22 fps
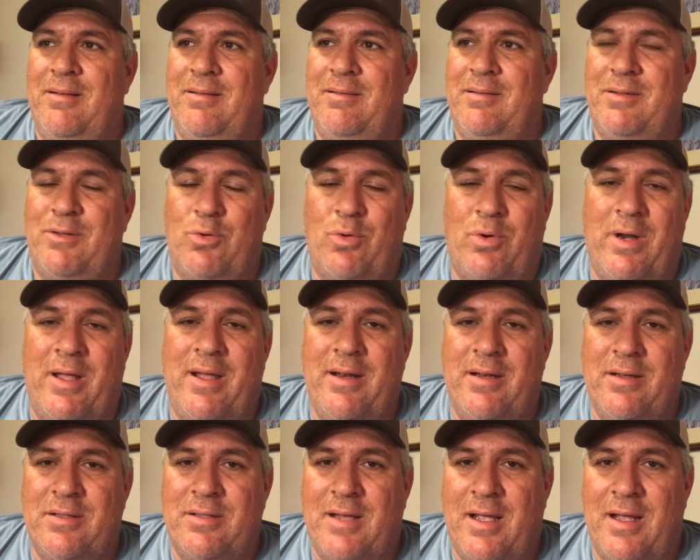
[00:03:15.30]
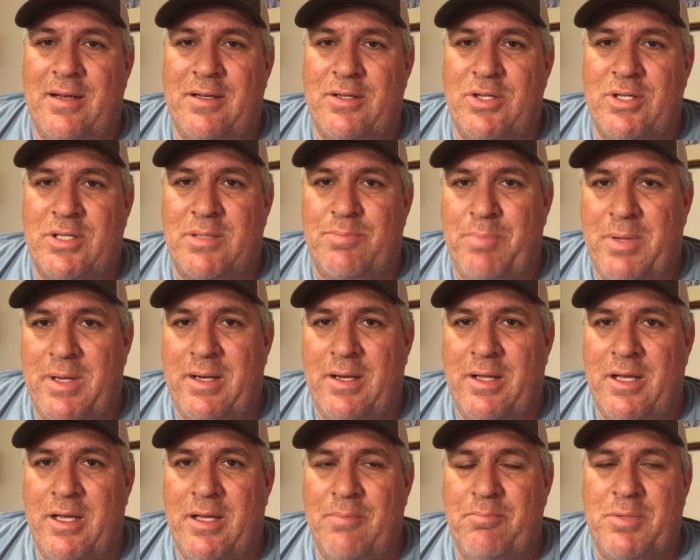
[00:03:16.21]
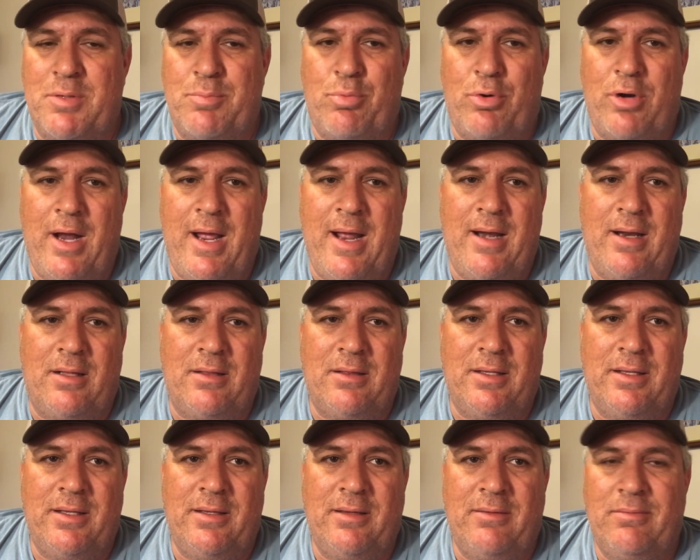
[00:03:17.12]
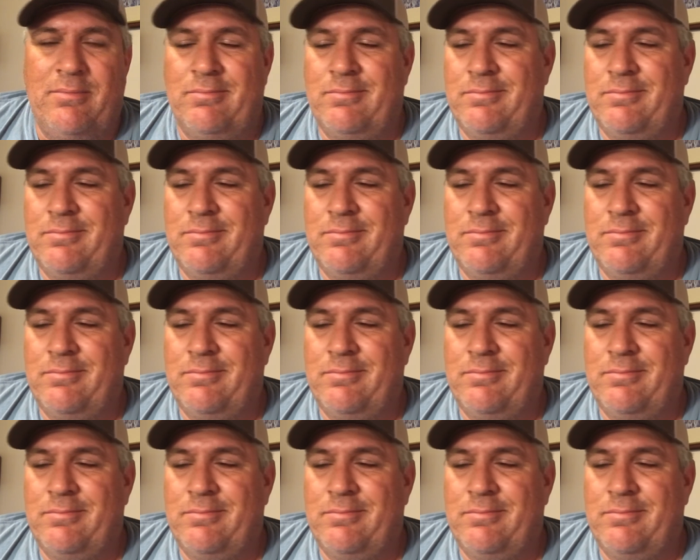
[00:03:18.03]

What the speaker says: Tornadoes kind of just spin up sporadically.